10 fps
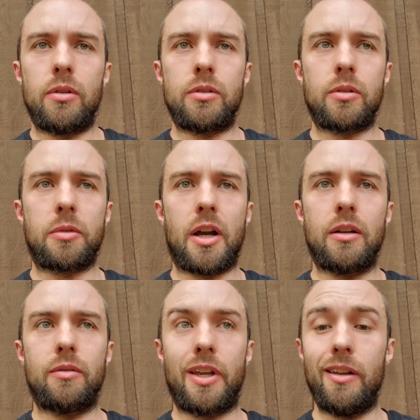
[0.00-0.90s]
some
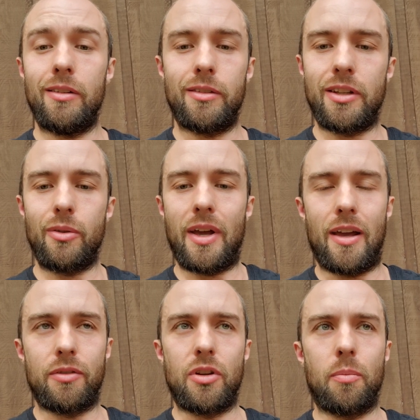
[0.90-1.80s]
kind of ill that you
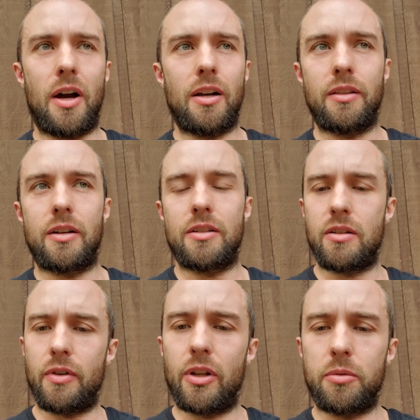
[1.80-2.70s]
have in your body, that has
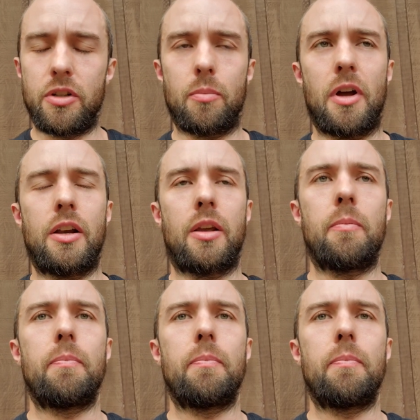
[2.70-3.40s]
developed in your body.